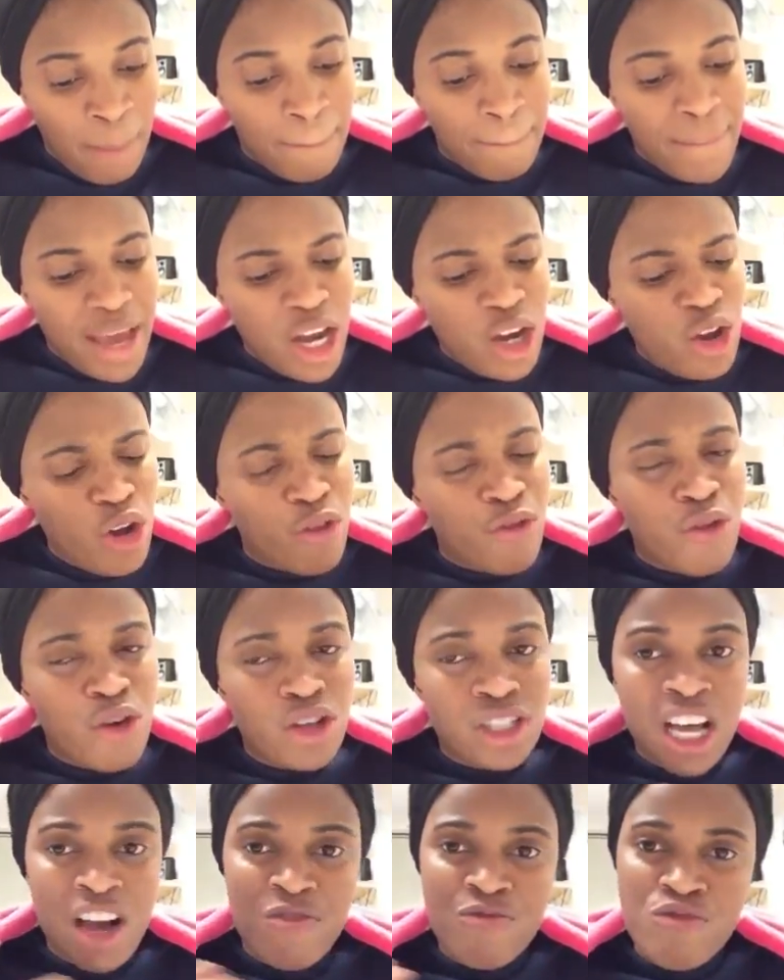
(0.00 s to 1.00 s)
Many of
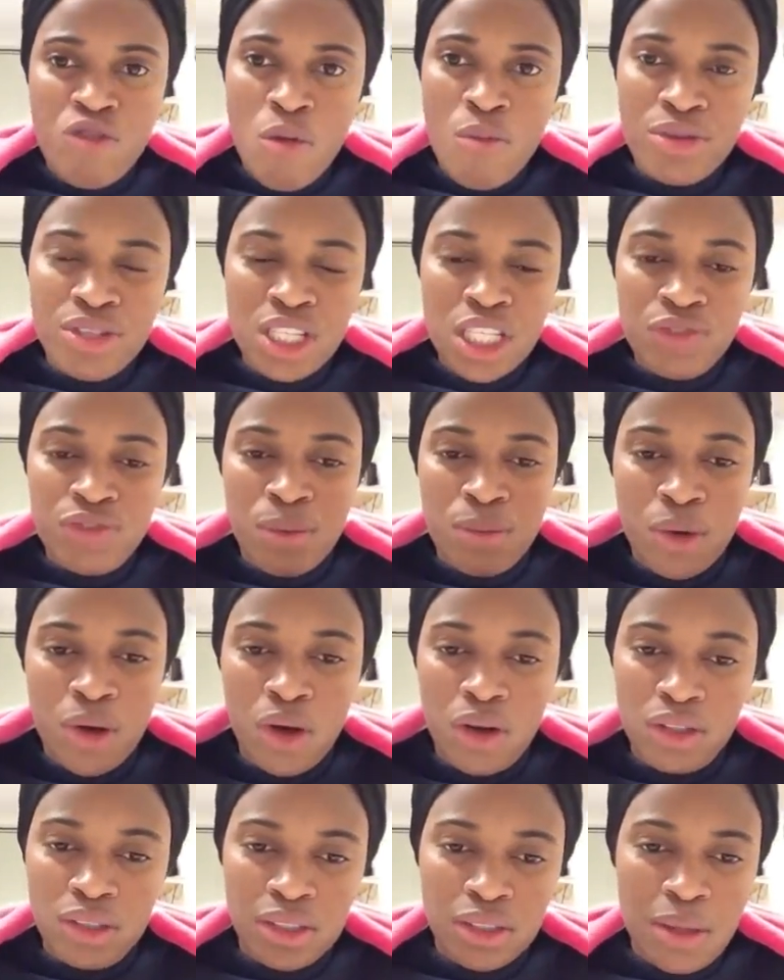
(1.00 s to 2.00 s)
us have promises from
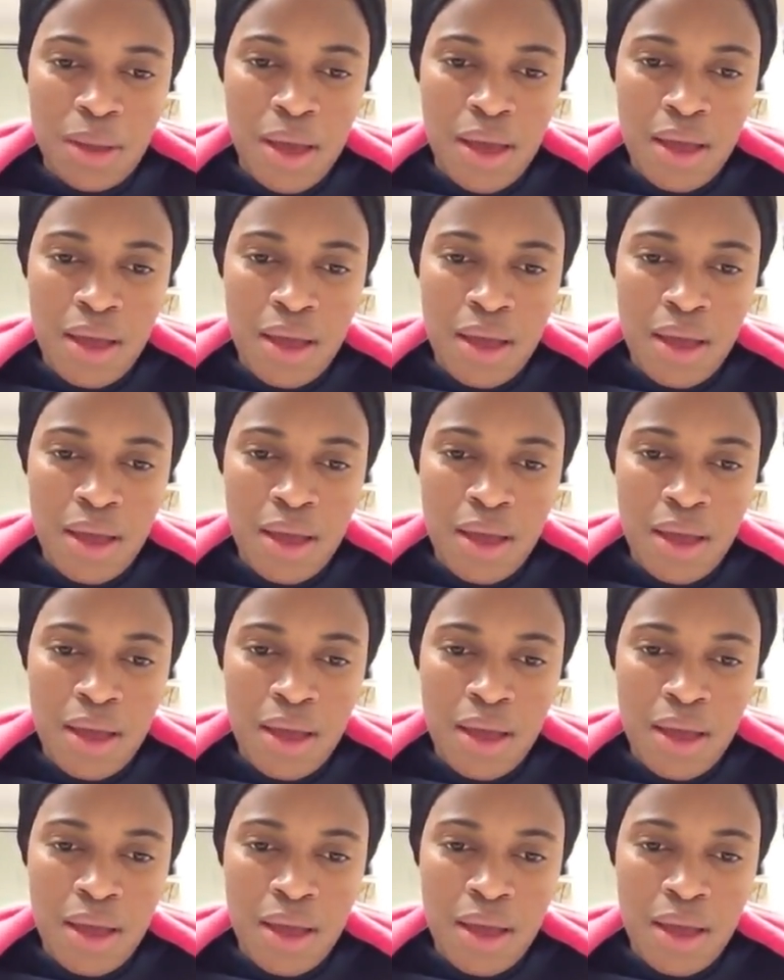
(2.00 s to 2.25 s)
God